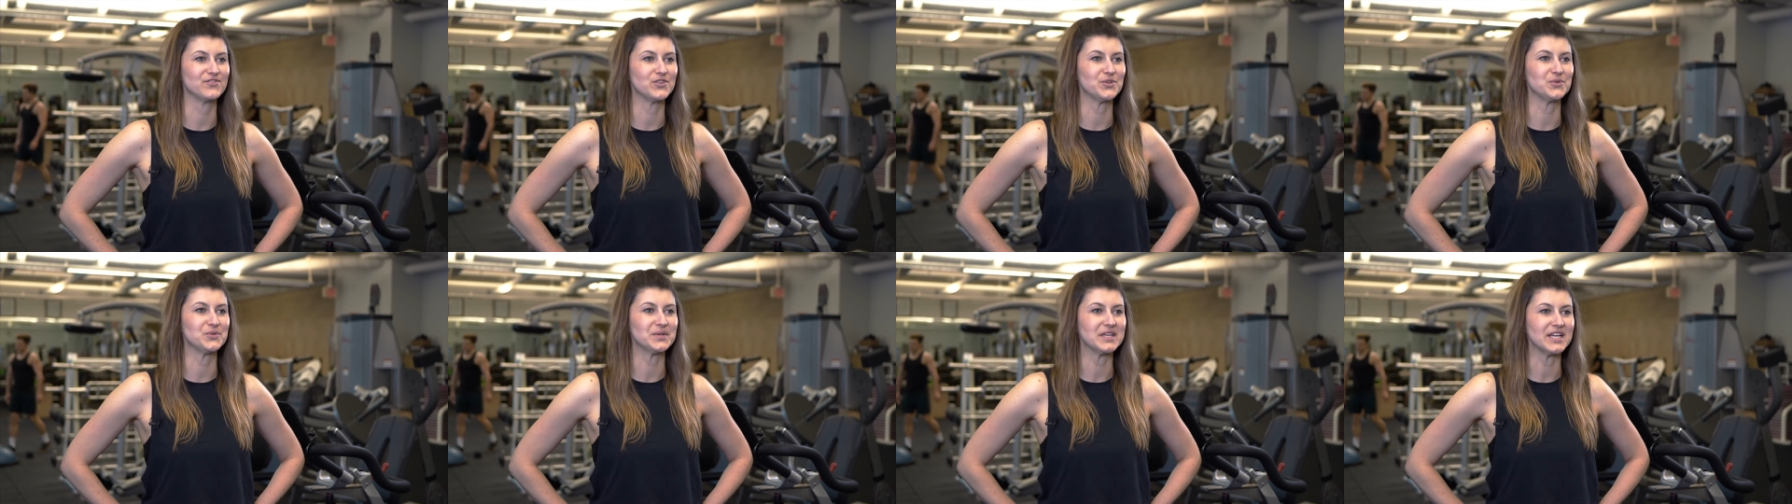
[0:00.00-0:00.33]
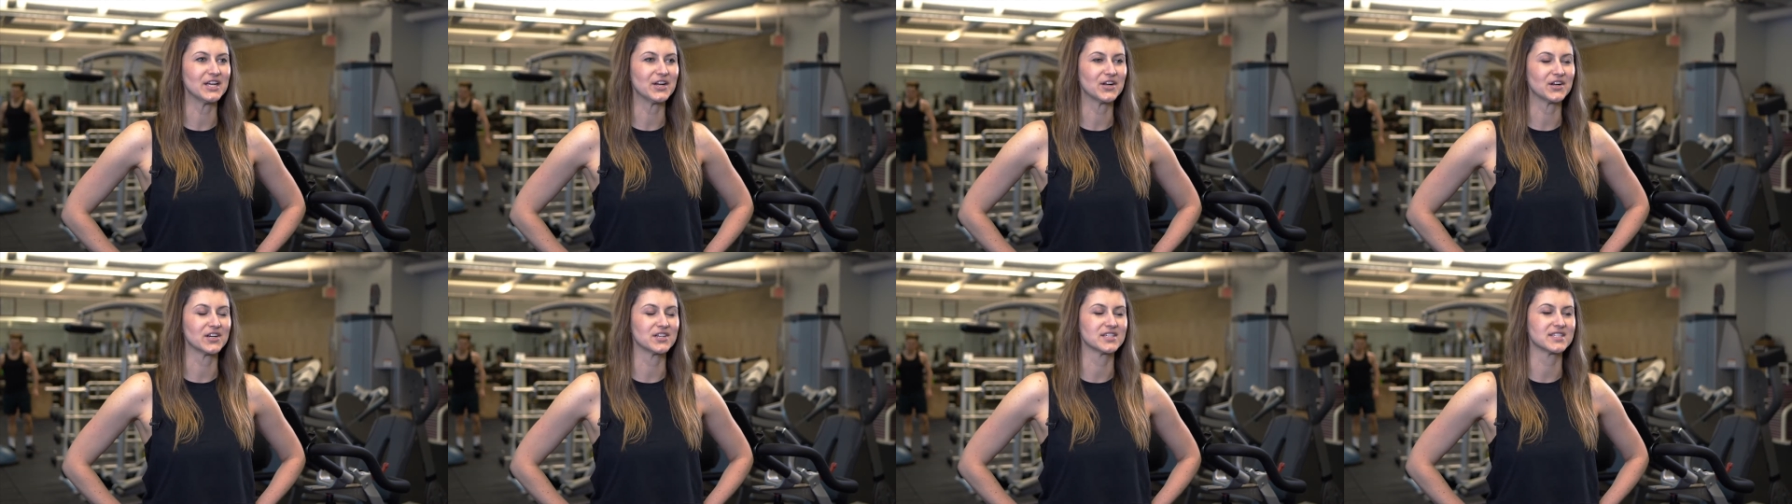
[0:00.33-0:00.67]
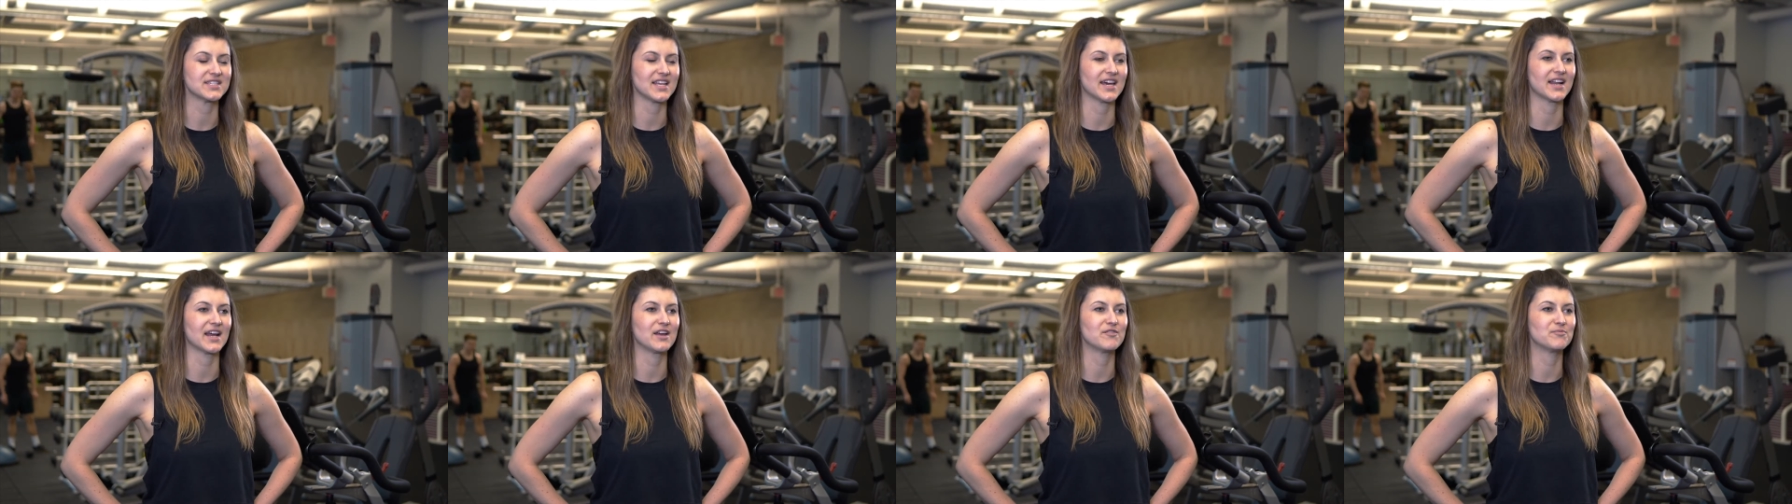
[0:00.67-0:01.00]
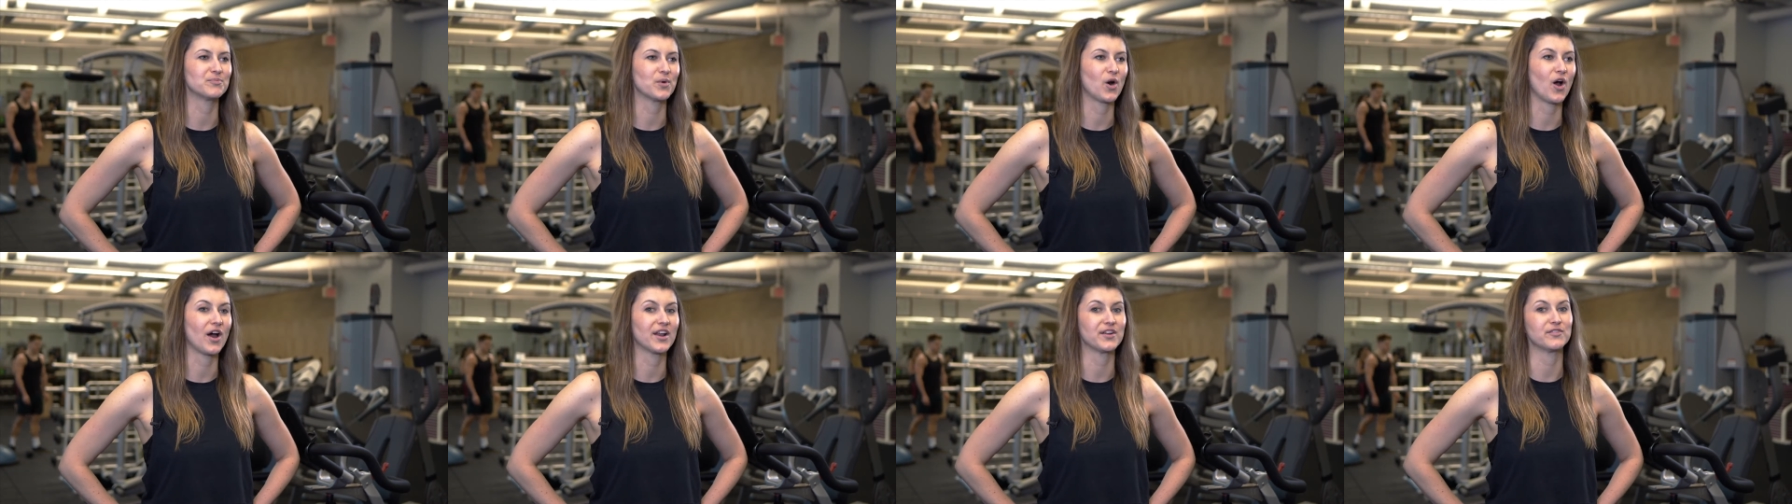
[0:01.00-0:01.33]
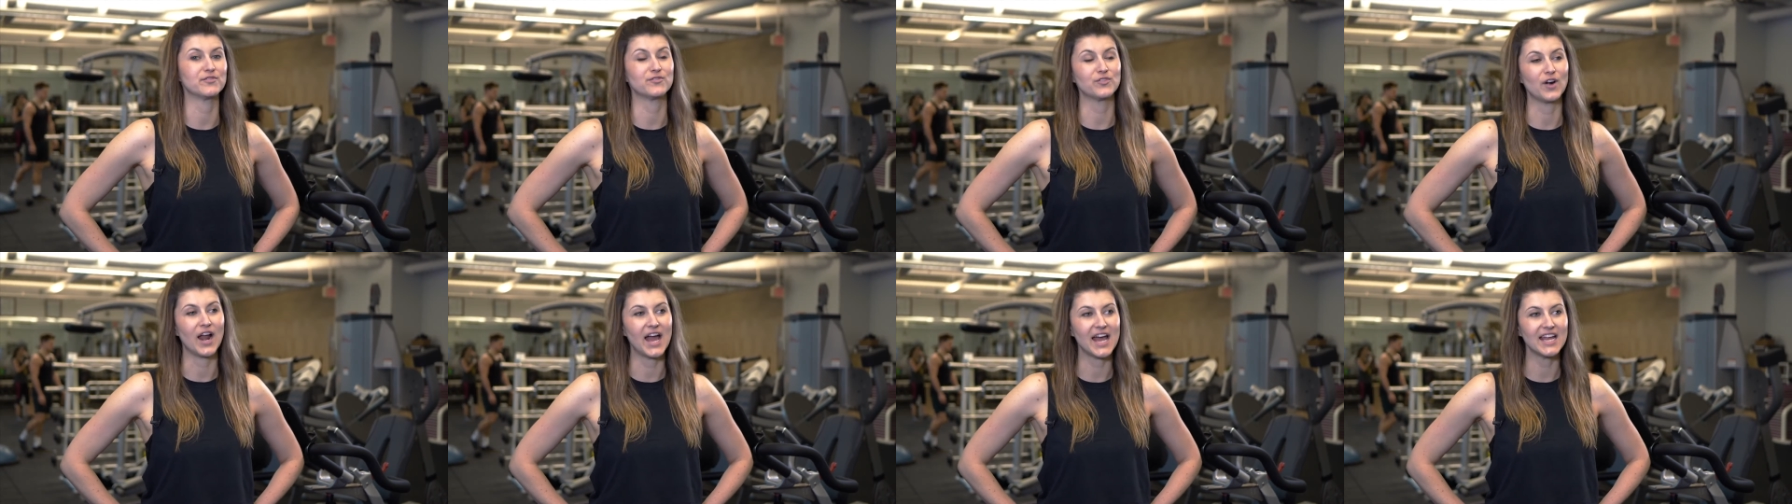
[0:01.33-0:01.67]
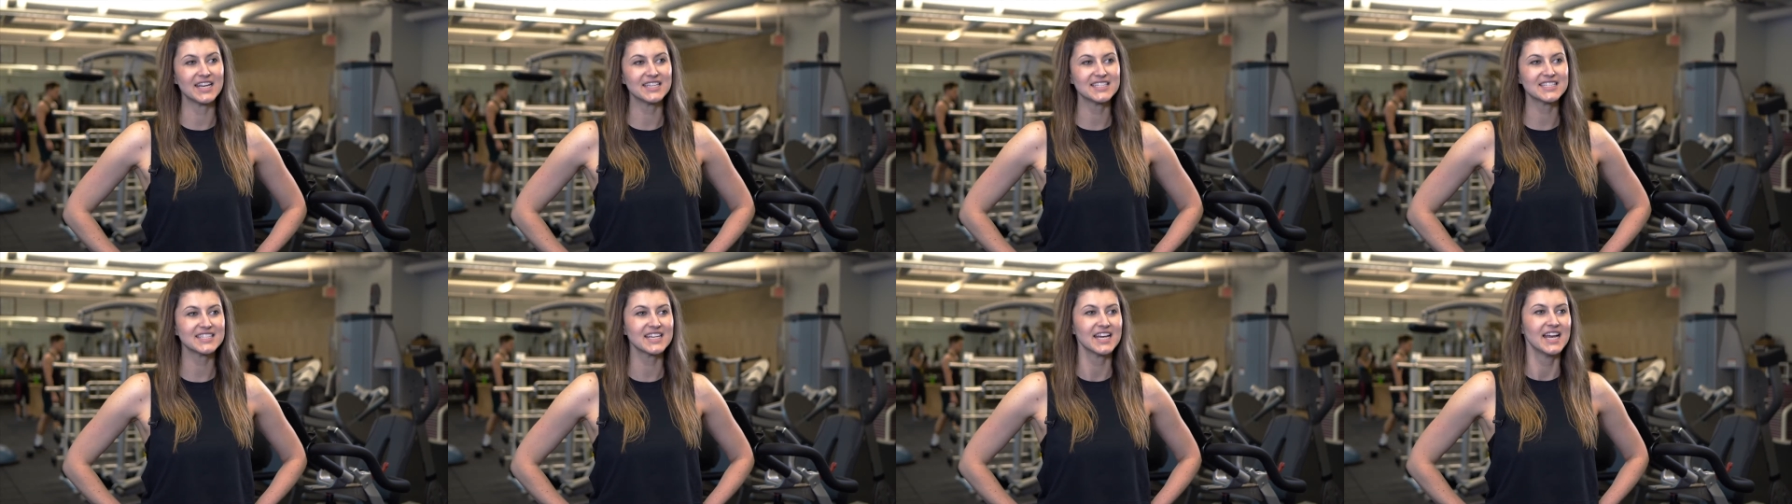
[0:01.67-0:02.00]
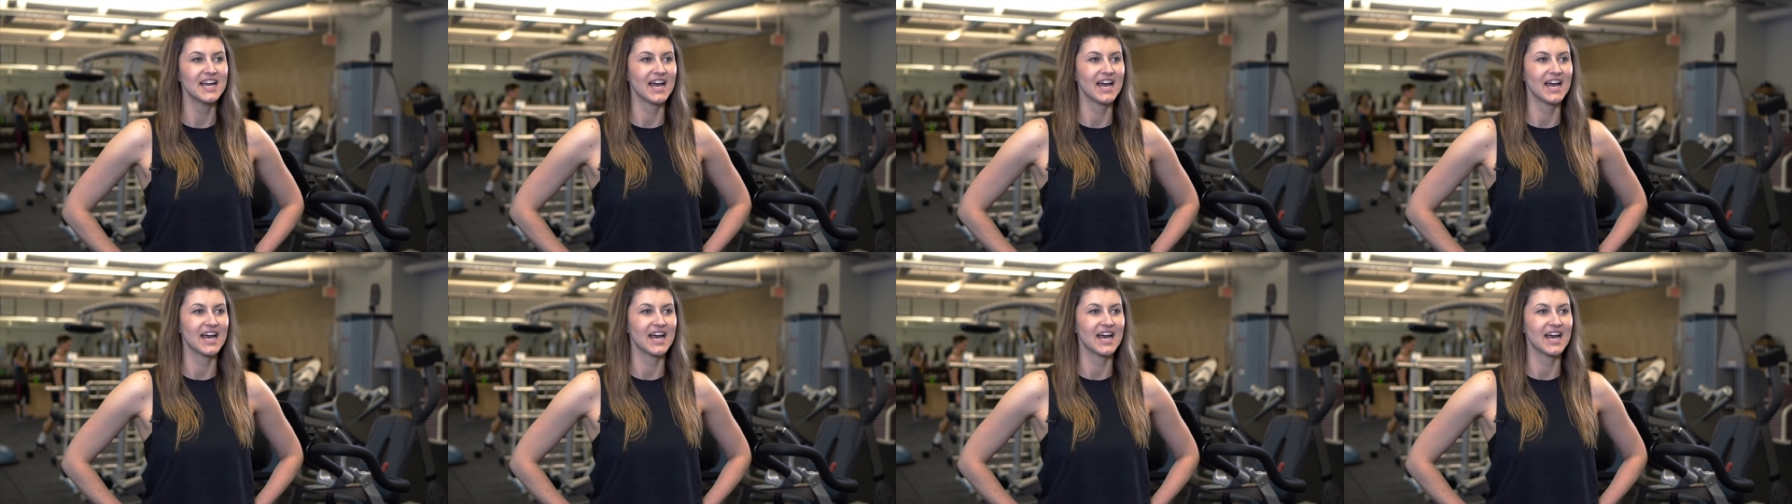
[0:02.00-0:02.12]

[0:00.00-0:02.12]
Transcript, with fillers: few years that I've brought a friend